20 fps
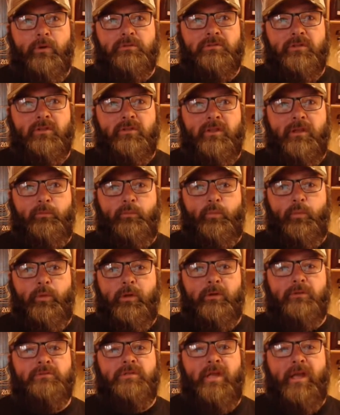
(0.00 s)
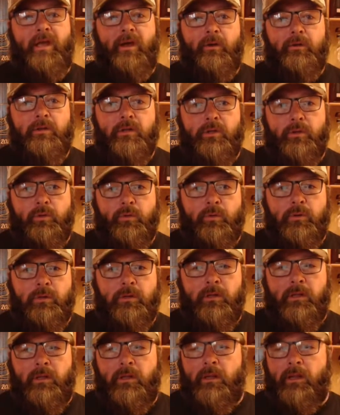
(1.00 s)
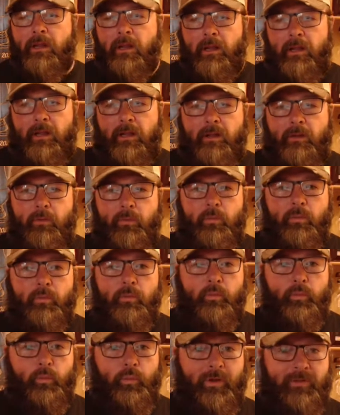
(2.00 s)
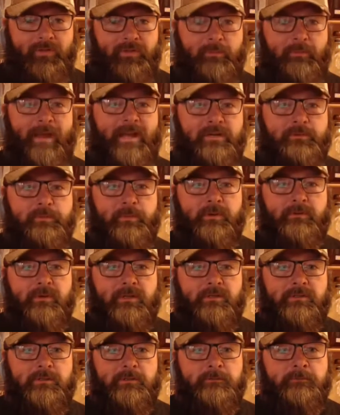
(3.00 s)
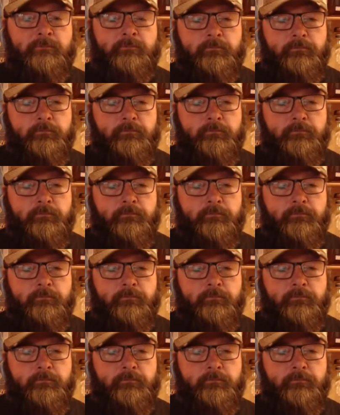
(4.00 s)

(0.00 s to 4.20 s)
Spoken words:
Most of them will tell you what the mash bill is.